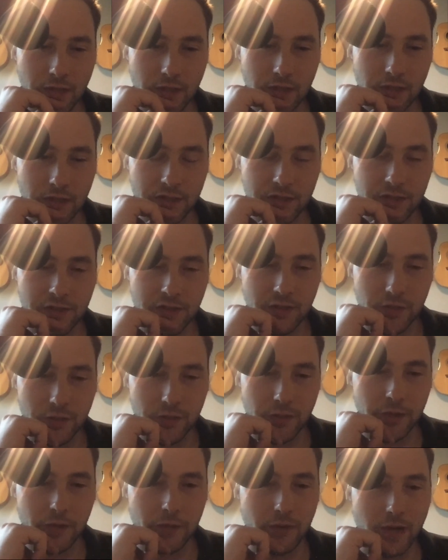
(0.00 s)

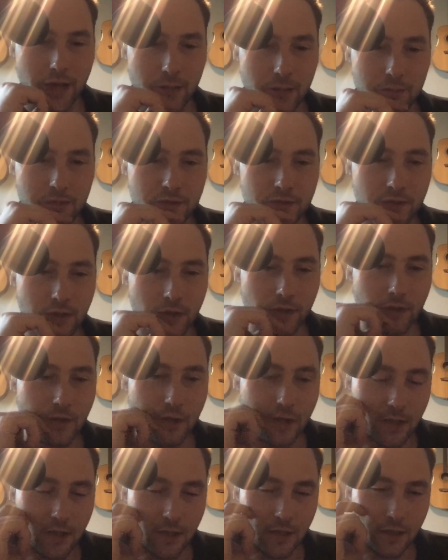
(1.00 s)
distillery reps. So
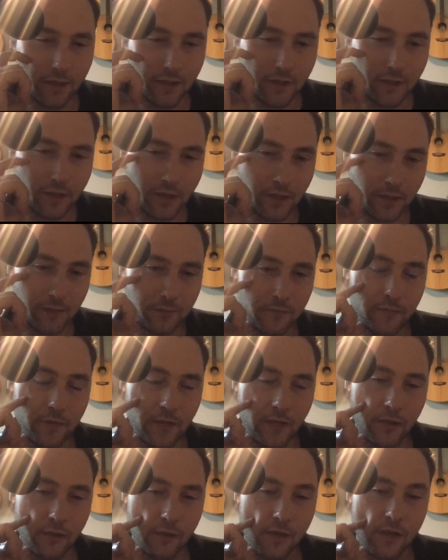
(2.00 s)

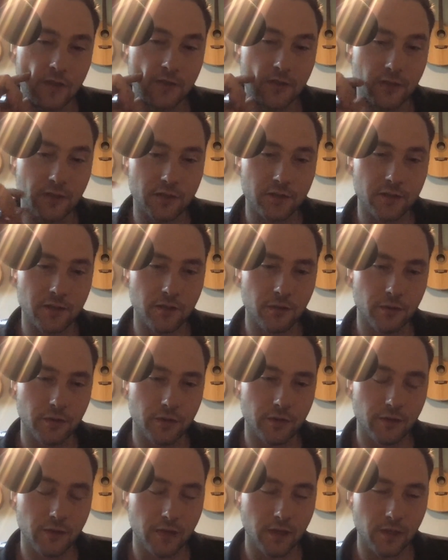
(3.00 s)
I know that's a
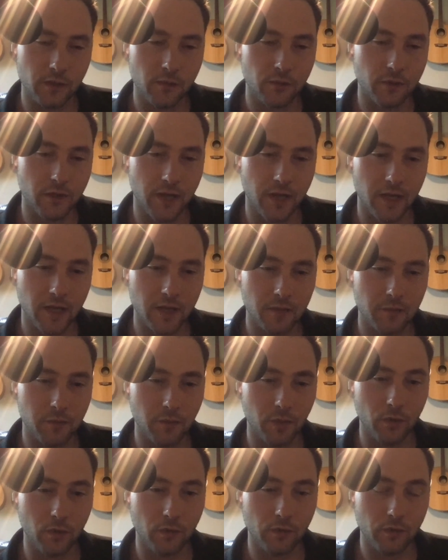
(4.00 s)
distillery that you and I
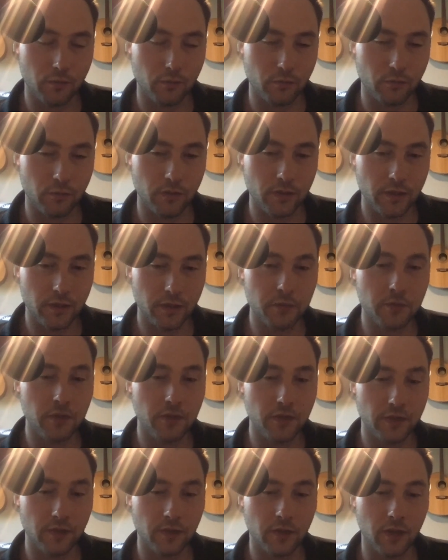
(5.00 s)
both really,
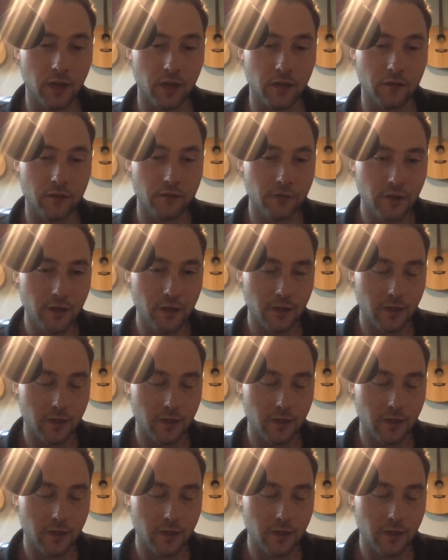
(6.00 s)
really love.